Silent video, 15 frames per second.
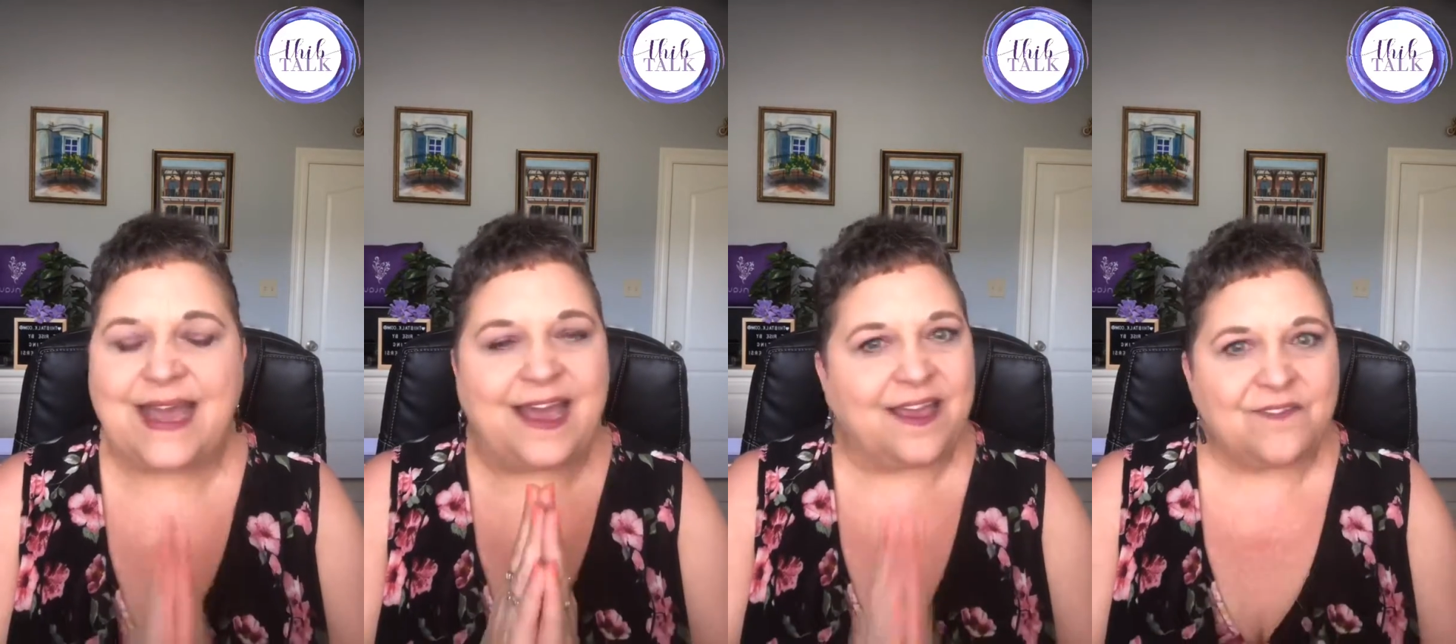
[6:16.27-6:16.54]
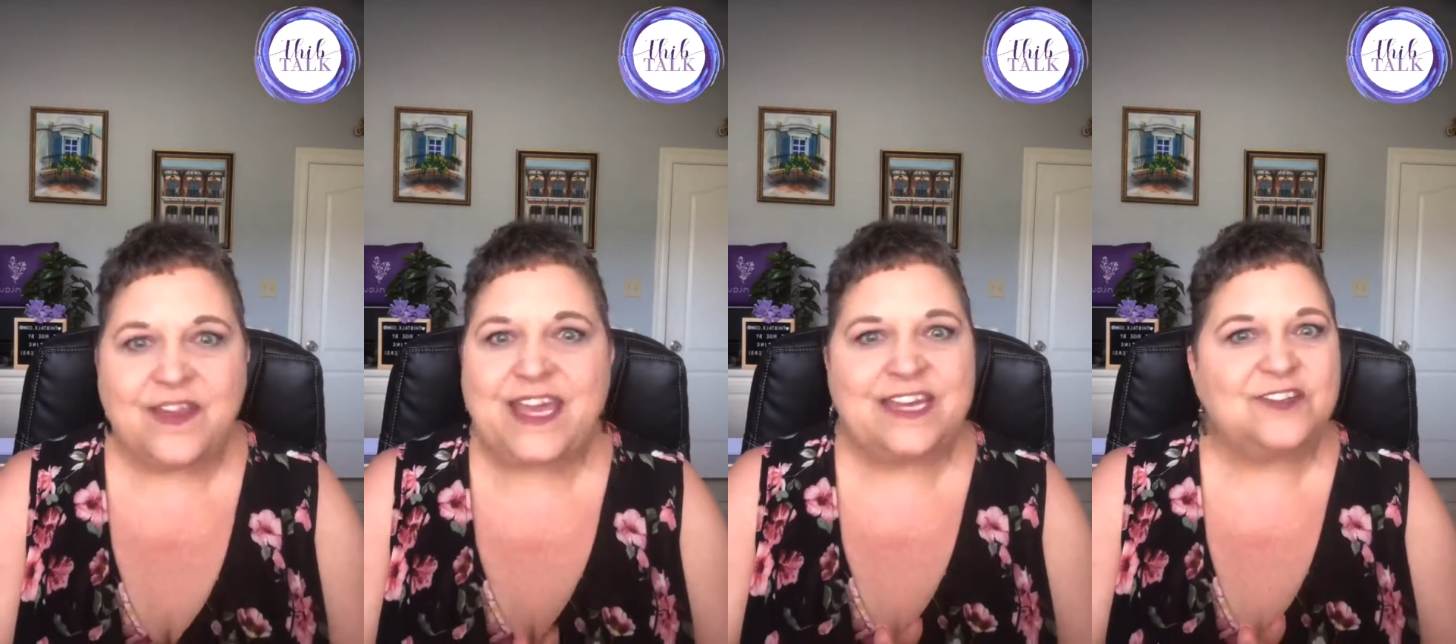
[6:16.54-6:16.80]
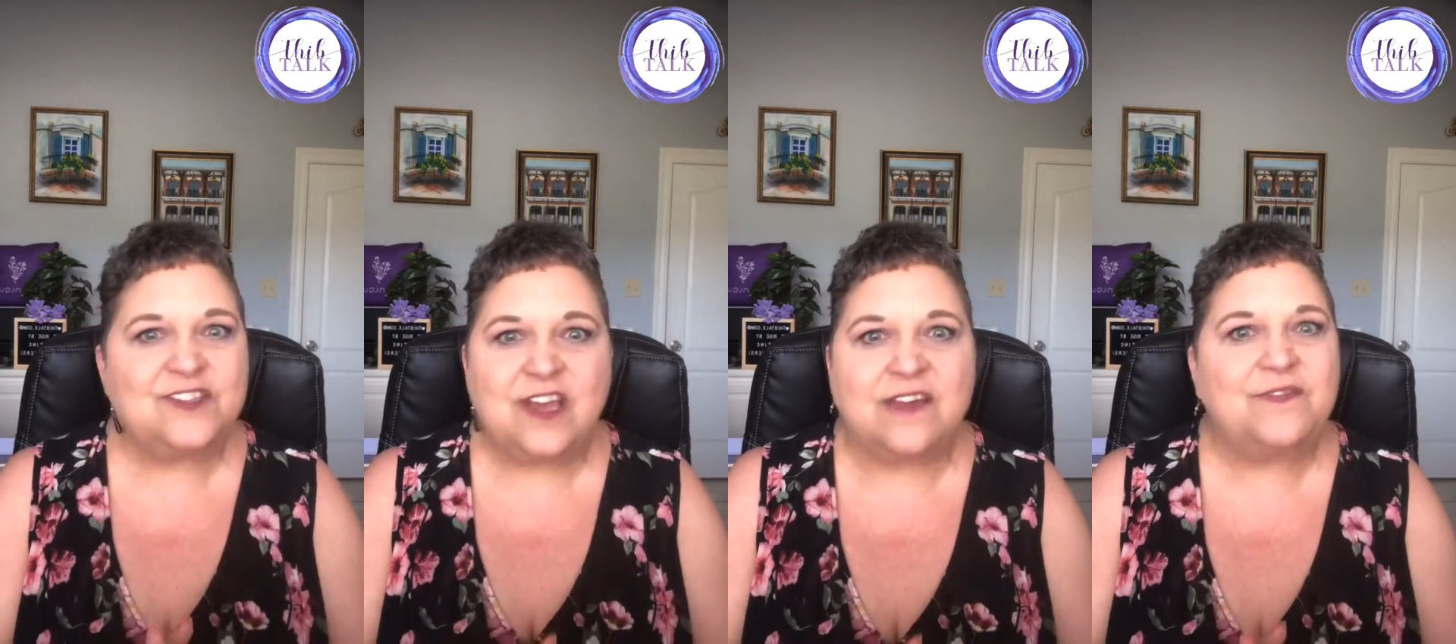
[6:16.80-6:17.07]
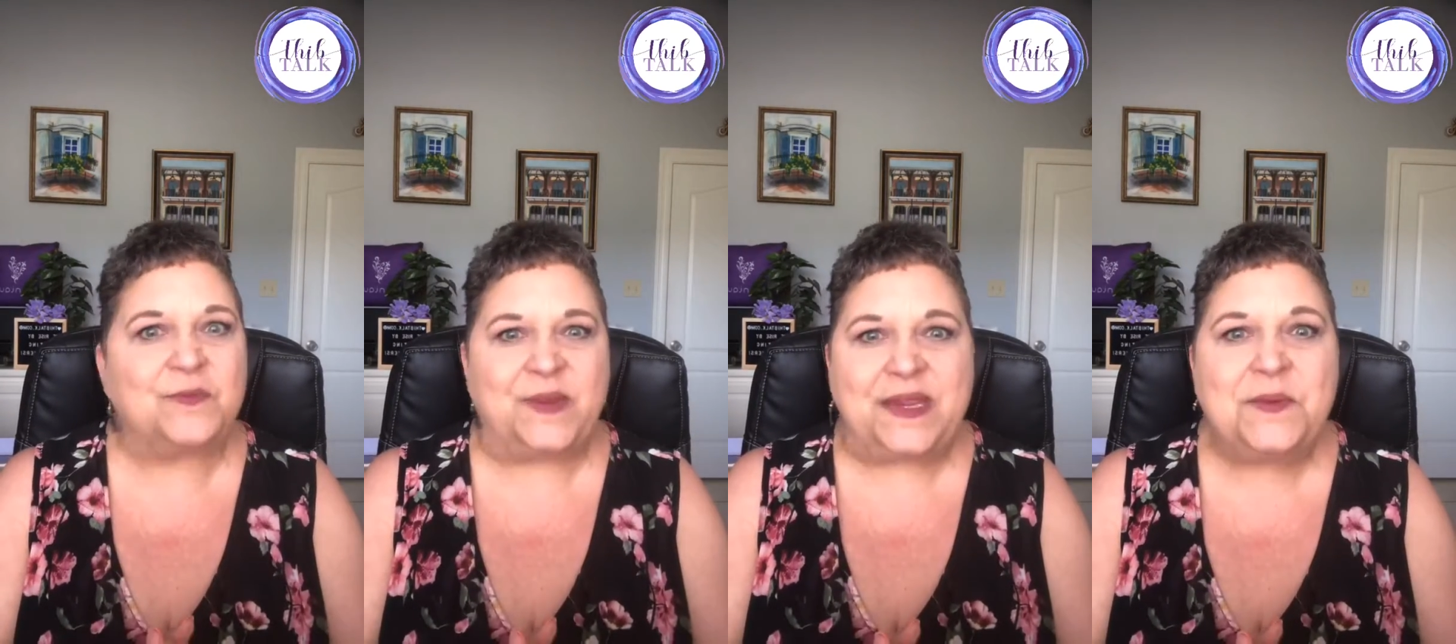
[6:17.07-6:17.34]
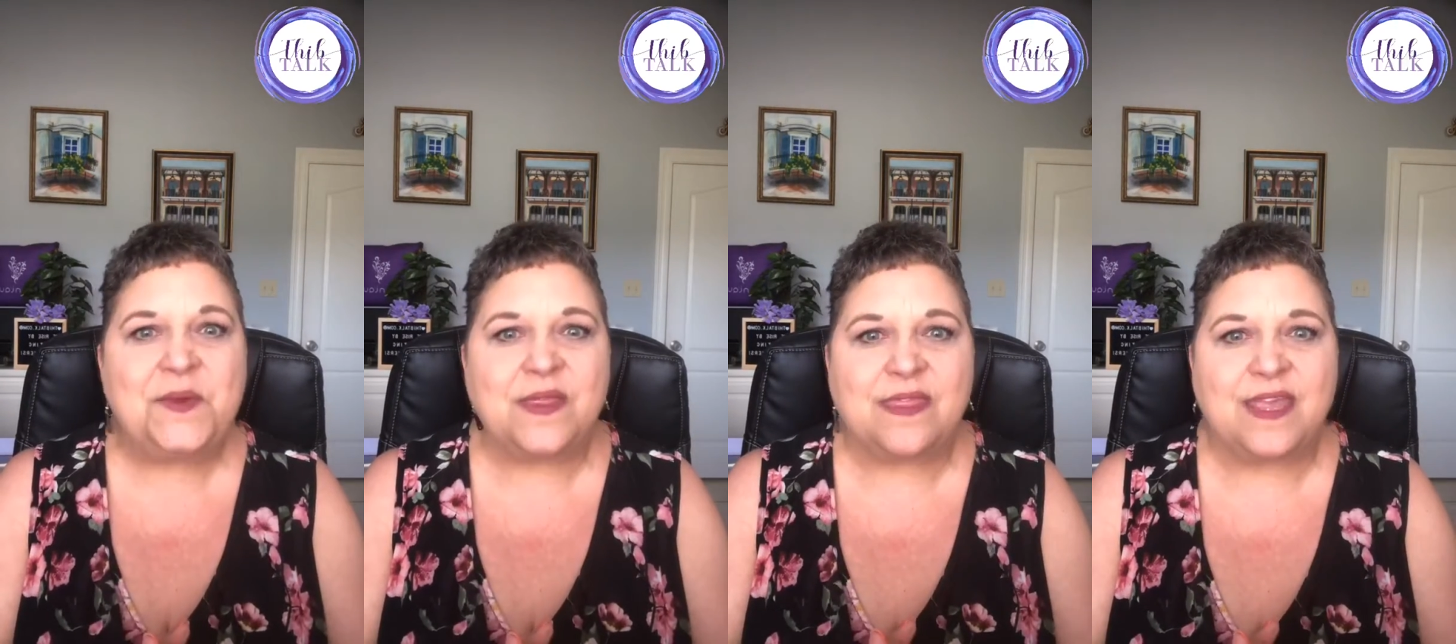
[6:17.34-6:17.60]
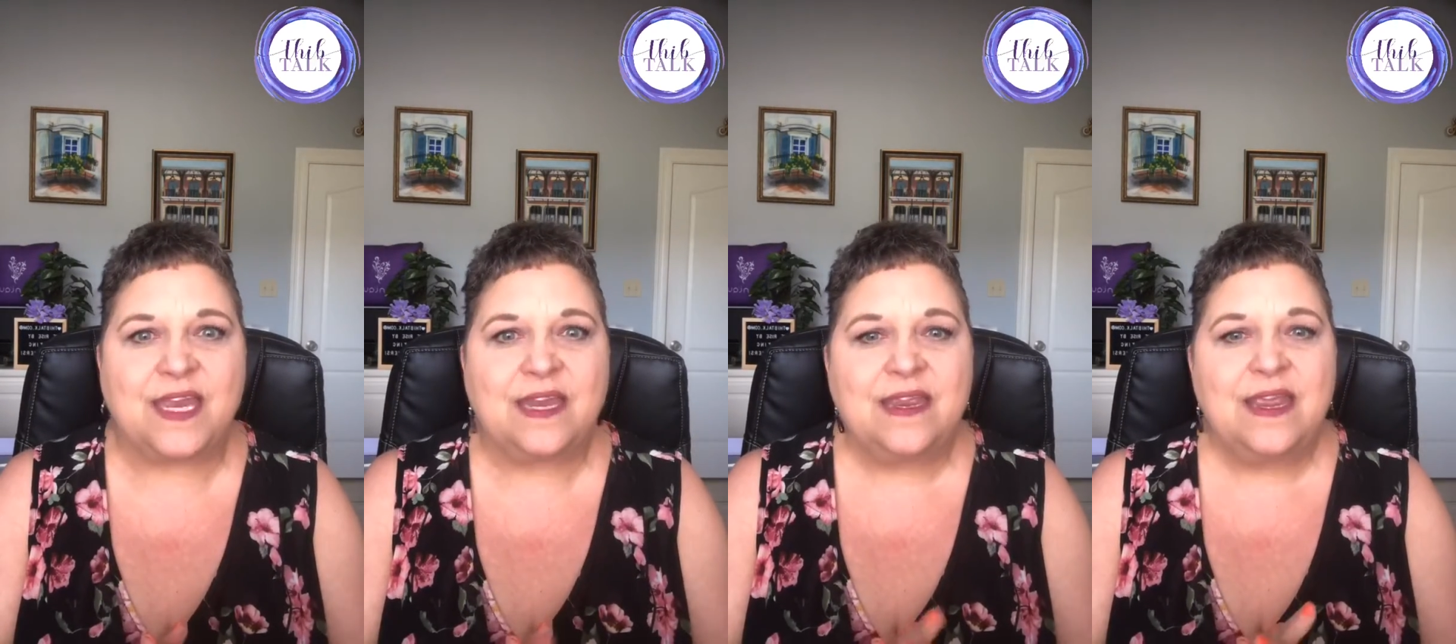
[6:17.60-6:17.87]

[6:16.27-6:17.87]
I've had a tough week with it.